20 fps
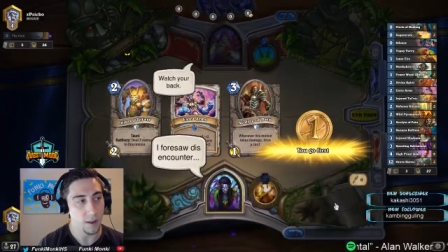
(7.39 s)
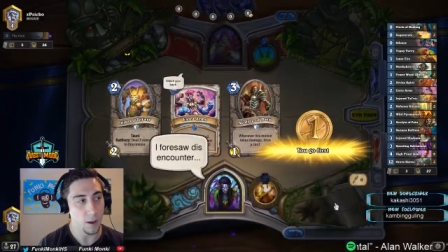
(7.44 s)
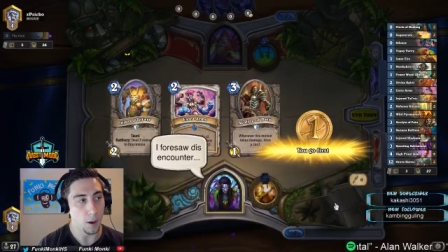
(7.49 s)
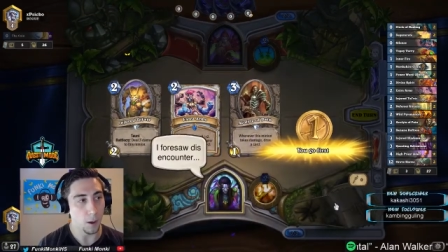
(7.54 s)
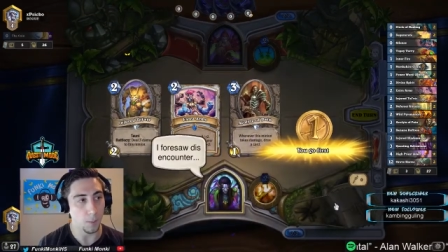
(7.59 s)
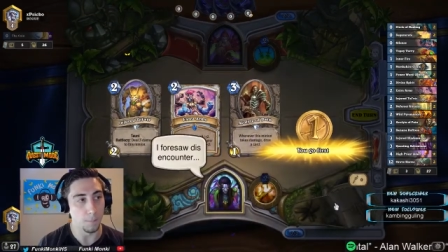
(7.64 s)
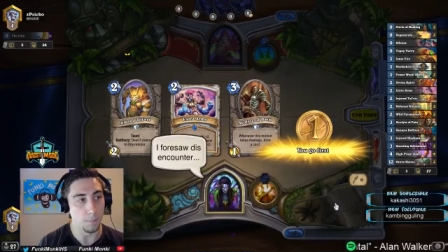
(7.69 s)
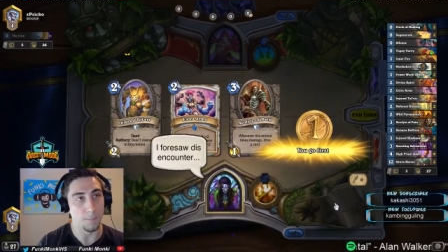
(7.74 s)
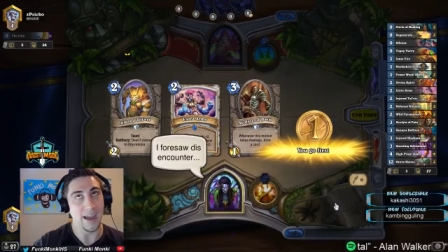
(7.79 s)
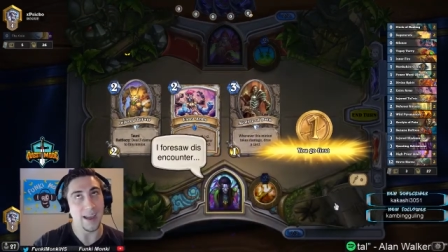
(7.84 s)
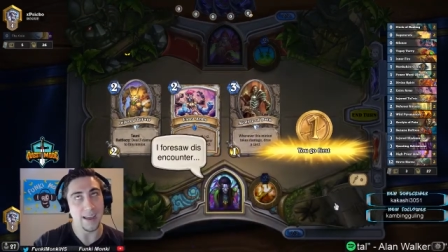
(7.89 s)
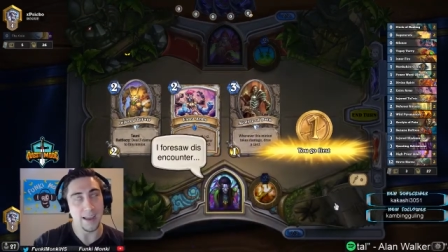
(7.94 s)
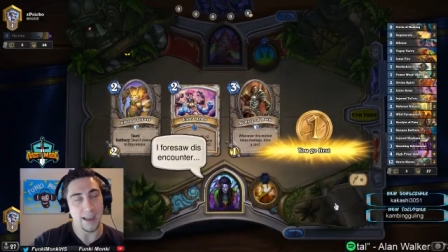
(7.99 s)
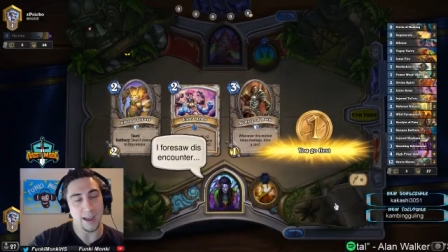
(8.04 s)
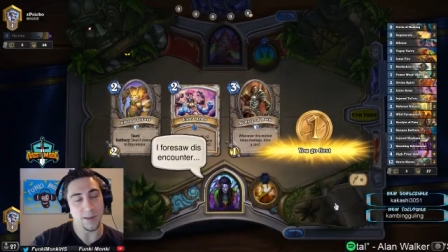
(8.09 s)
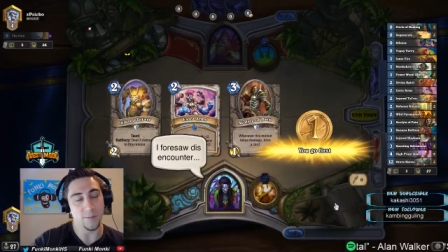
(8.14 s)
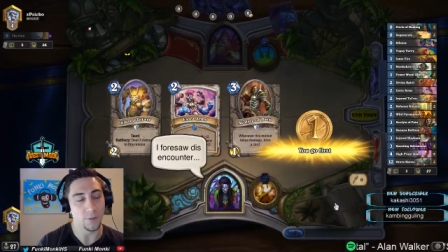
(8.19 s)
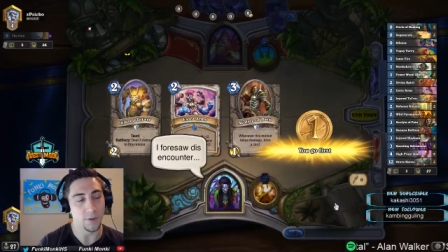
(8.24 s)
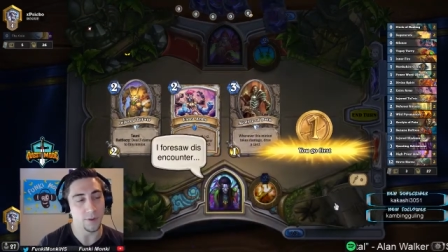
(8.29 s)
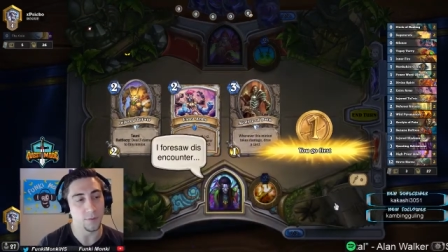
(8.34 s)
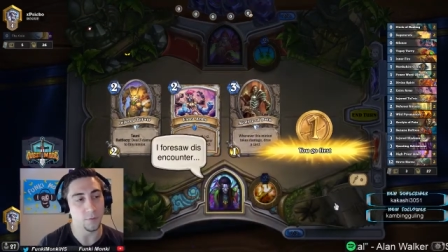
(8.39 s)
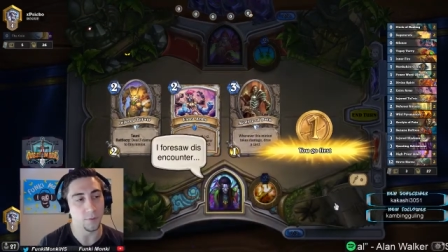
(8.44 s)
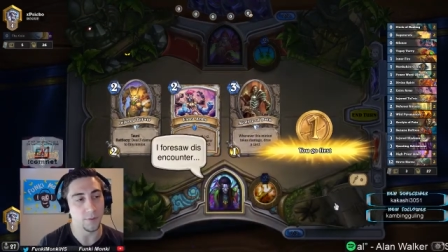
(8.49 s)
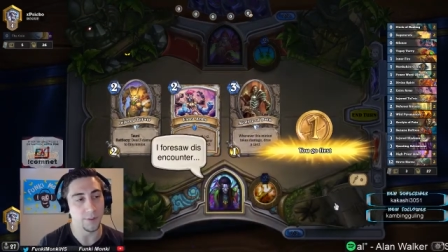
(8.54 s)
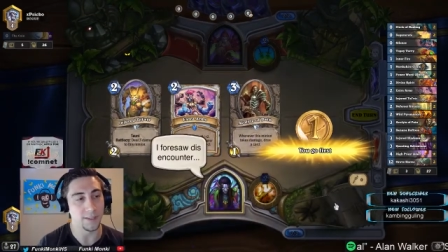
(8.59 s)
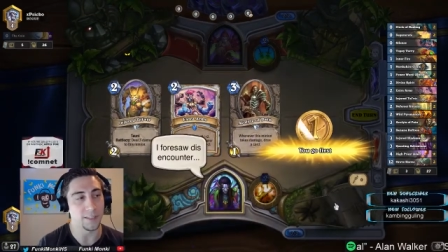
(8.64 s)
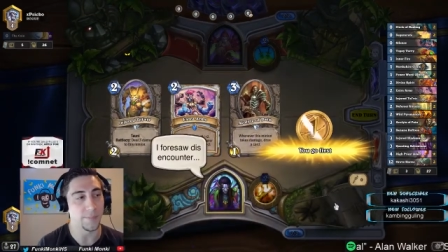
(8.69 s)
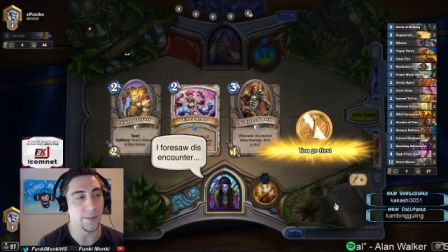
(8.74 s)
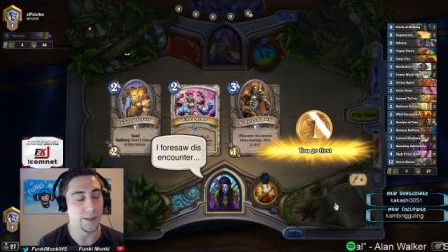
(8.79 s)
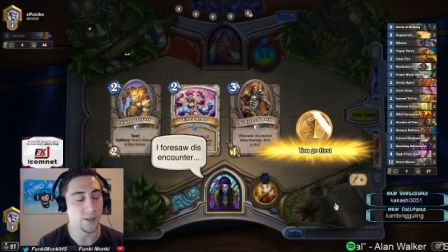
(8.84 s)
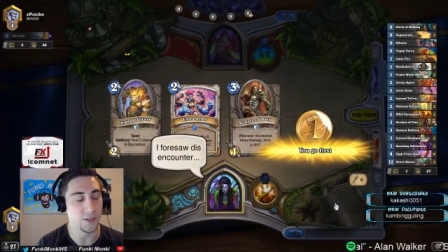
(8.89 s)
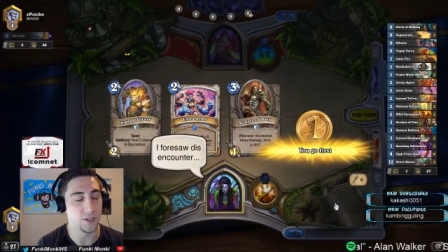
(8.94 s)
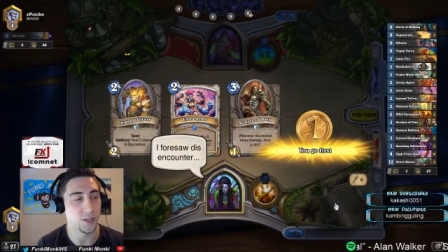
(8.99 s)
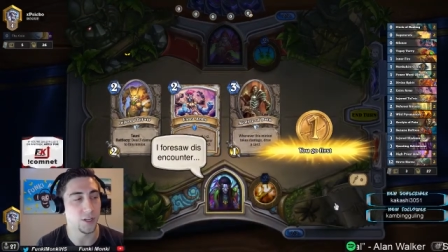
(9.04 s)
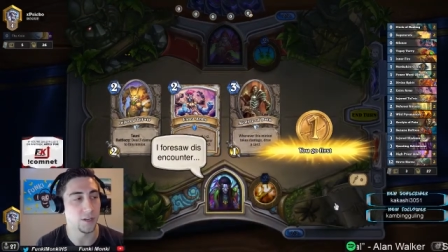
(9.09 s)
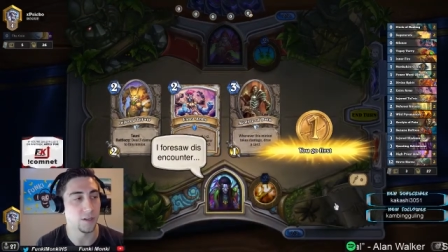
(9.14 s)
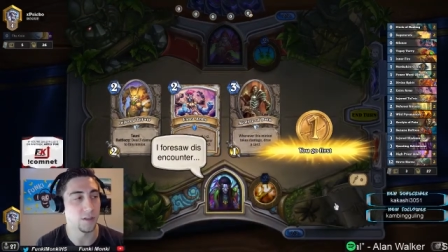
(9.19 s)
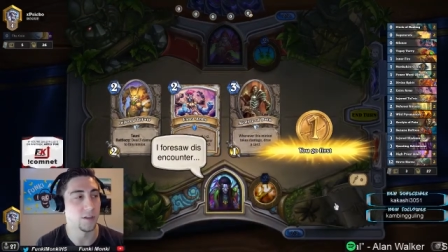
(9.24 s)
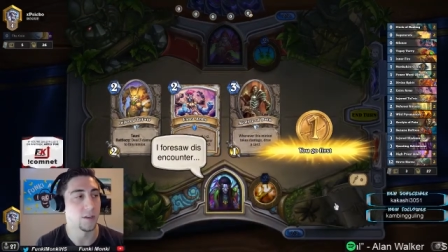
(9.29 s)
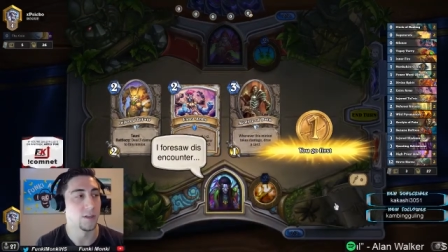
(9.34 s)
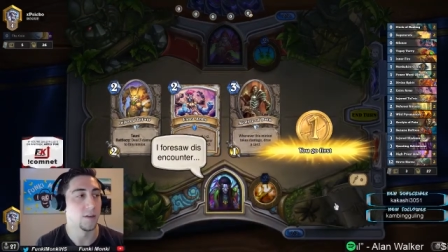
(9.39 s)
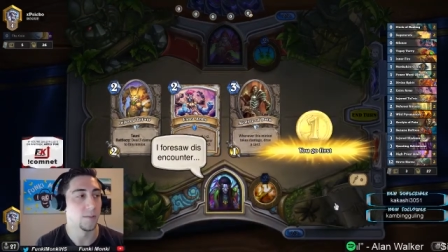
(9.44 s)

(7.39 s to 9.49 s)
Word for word: or by halfway through the expansion,